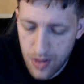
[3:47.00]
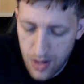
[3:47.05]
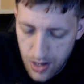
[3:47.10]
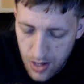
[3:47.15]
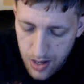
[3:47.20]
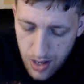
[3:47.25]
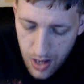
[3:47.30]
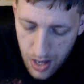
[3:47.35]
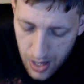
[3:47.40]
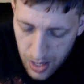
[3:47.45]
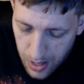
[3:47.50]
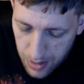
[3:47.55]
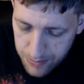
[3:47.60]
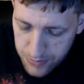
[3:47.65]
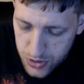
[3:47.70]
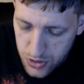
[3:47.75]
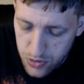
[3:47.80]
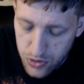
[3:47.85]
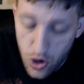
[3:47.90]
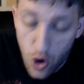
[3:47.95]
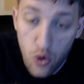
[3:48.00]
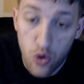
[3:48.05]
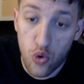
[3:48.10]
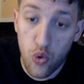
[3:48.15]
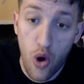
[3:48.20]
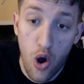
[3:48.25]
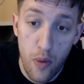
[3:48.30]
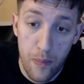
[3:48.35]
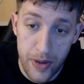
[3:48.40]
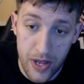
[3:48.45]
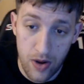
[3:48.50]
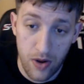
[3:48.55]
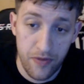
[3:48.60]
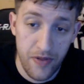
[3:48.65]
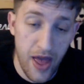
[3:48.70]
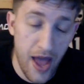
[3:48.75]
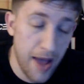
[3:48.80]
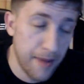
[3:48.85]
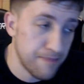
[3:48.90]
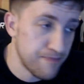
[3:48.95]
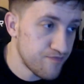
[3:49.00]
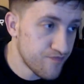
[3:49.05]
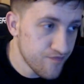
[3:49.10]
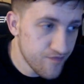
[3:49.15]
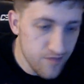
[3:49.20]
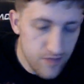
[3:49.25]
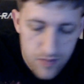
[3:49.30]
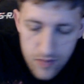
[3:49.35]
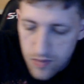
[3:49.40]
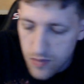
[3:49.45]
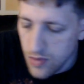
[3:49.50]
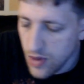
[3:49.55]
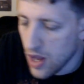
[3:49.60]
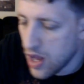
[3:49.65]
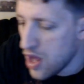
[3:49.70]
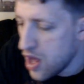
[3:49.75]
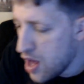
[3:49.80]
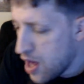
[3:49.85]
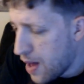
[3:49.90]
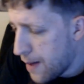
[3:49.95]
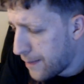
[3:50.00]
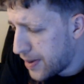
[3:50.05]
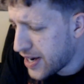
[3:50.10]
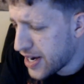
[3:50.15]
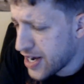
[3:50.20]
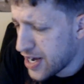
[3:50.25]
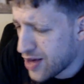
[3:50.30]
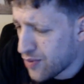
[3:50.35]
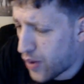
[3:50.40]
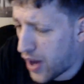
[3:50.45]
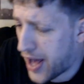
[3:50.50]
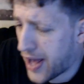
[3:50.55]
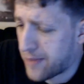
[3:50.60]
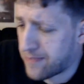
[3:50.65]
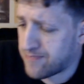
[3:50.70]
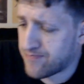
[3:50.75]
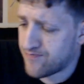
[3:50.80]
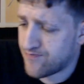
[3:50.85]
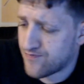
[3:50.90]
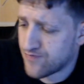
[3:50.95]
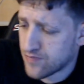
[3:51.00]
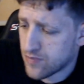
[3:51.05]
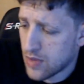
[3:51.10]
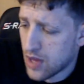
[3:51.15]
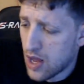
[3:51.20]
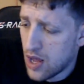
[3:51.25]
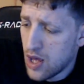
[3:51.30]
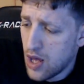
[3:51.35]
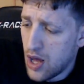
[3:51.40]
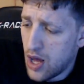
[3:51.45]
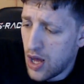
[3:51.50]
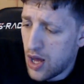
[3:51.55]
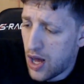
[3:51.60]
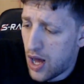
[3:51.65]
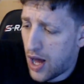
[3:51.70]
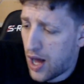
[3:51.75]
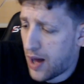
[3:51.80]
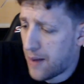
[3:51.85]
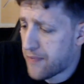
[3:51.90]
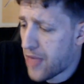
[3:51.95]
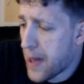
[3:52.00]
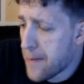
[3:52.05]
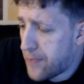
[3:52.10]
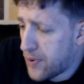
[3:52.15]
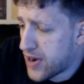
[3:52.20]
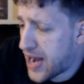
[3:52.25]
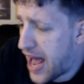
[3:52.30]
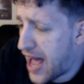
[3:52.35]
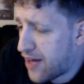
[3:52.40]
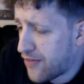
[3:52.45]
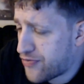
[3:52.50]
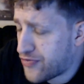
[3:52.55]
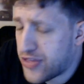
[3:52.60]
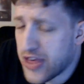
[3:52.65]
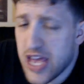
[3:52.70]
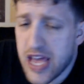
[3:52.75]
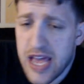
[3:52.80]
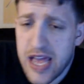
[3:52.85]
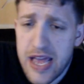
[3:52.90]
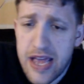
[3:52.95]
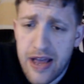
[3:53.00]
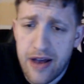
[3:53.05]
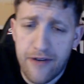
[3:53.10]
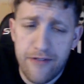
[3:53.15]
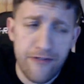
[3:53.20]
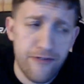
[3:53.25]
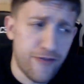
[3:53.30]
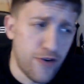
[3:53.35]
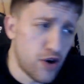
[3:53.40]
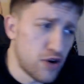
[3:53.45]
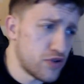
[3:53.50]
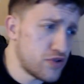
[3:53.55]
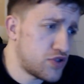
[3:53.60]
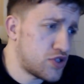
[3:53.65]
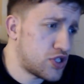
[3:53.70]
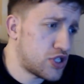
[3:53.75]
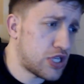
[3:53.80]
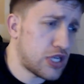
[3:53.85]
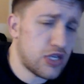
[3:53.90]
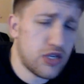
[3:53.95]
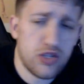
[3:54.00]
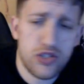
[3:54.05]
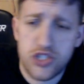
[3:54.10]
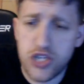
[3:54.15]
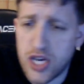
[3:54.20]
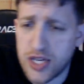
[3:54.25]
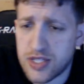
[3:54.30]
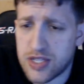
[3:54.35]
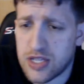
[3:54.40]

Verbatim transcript: um, so don't quote me on that. But anyway, um, they put out the first Justice